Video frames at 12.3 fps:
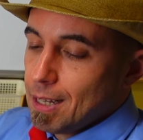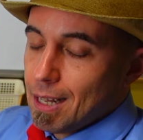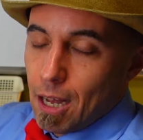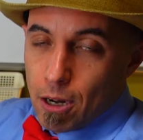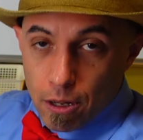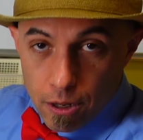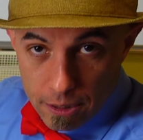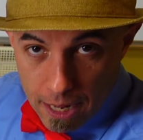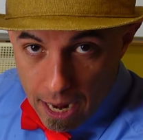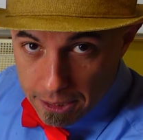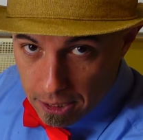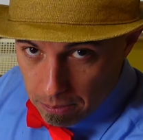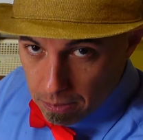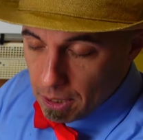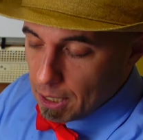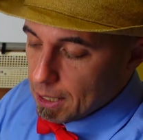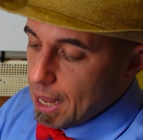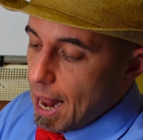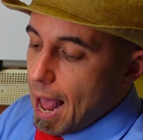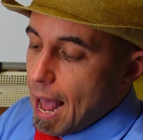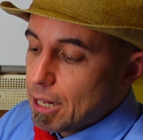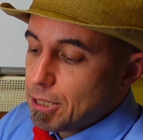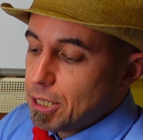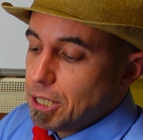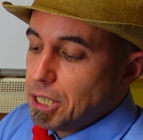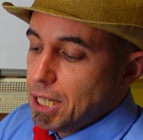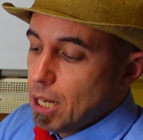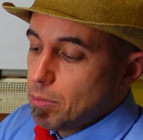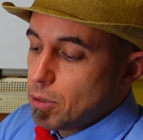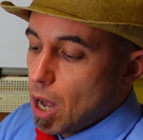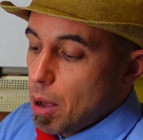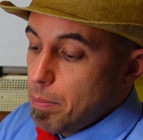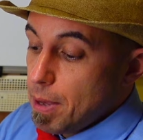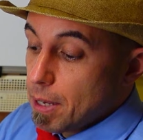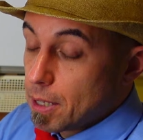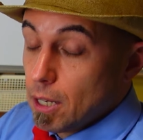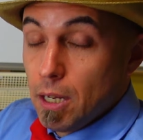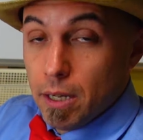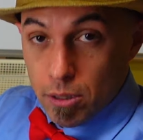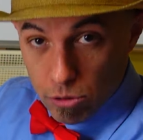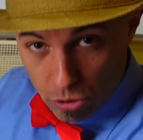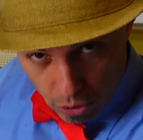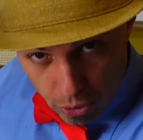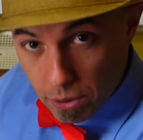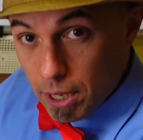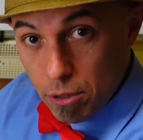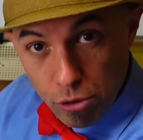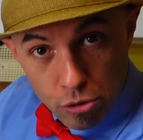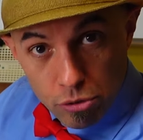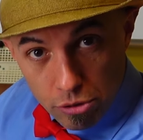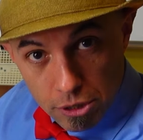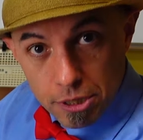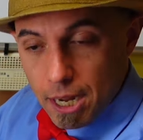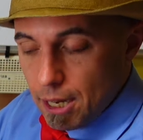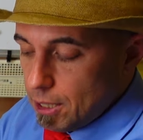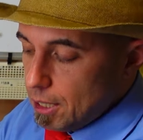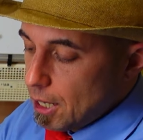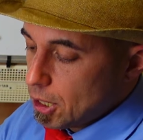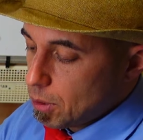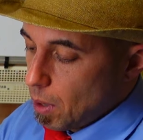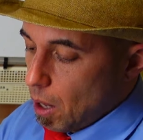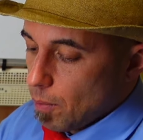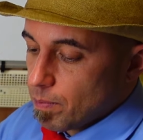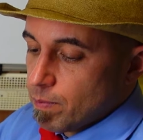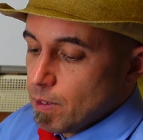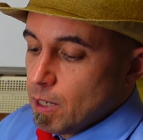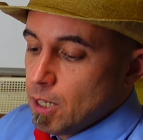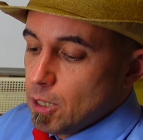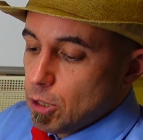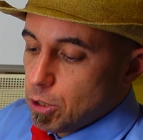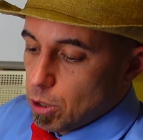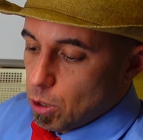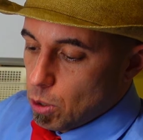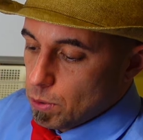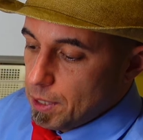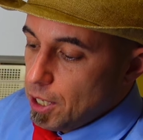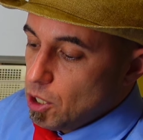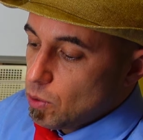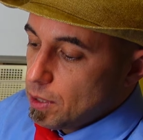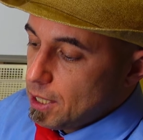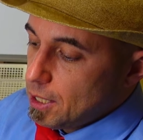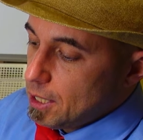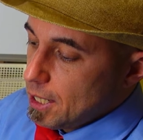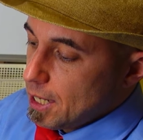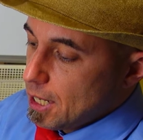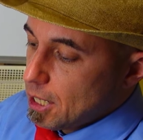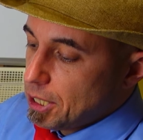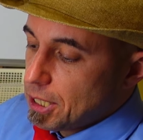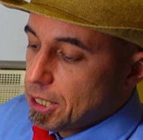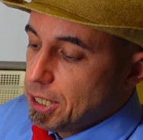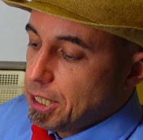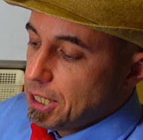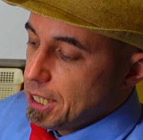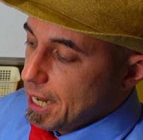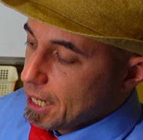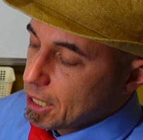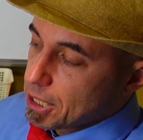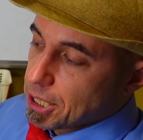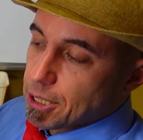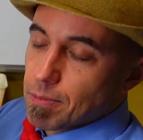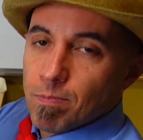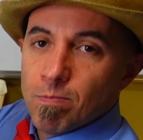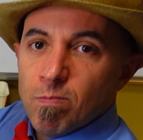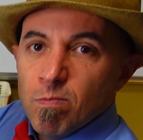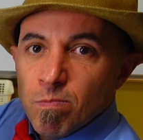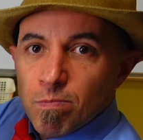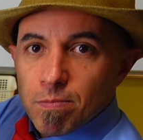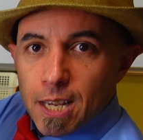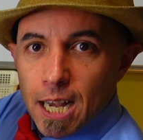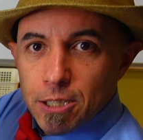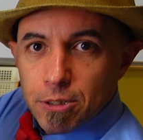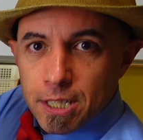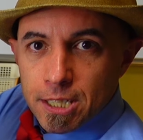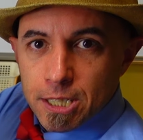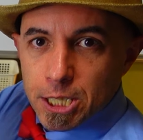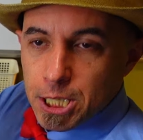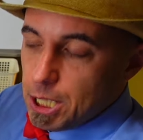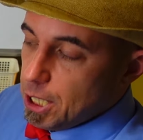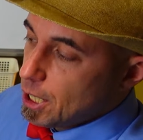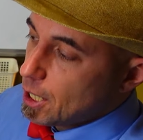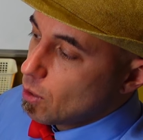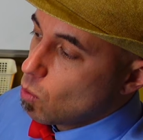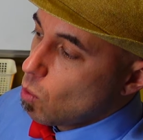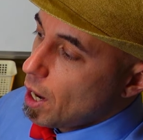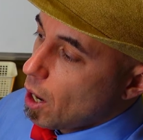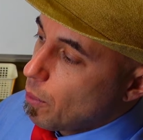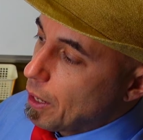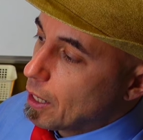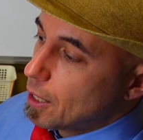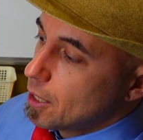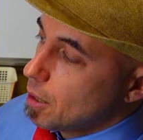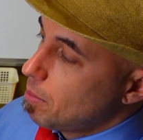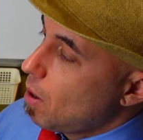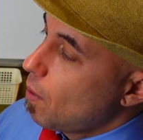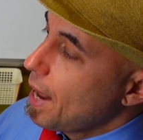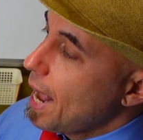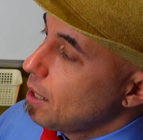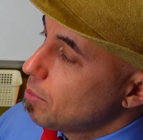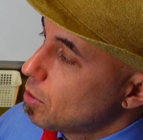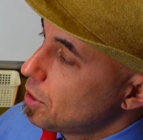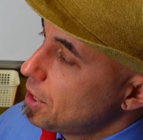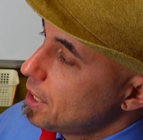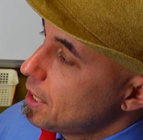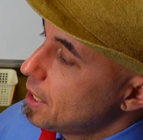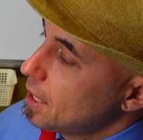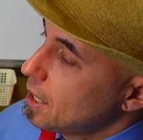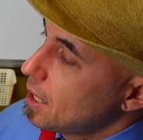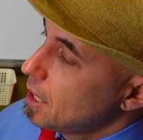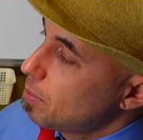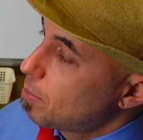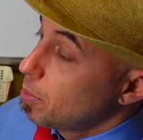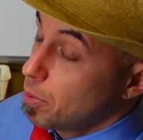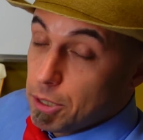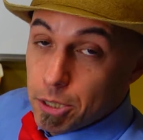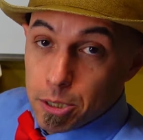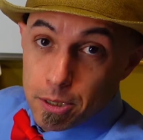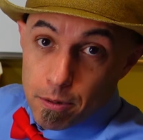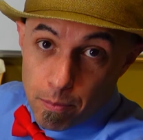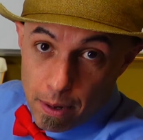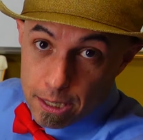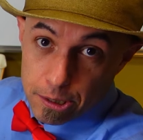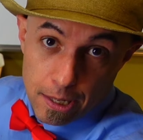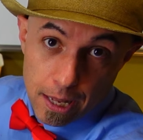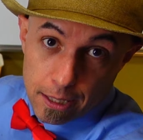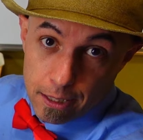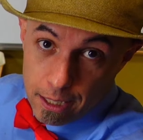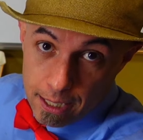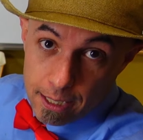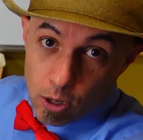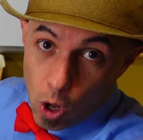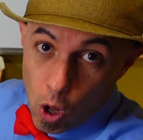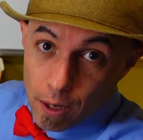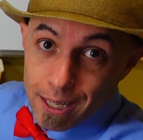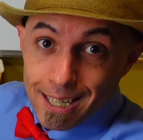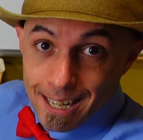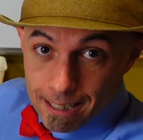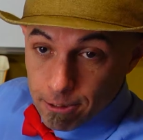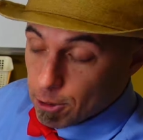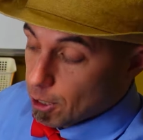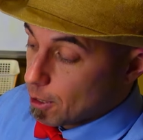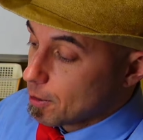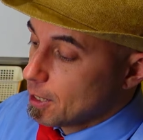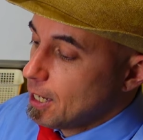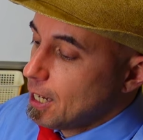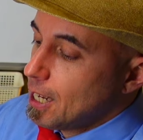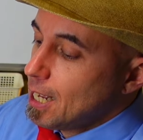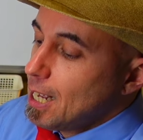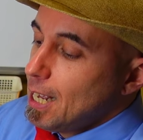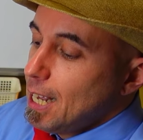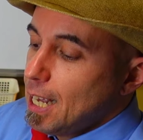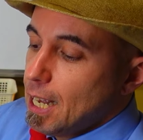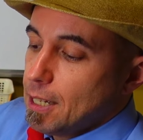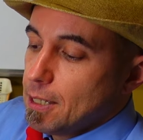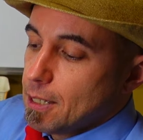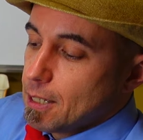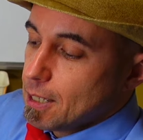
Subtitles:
another textbook that has the same topic, so you can use this idea as well. So the unit is 6, as you can see here, where we learn about animals and prepositions of place like in, on, and under. And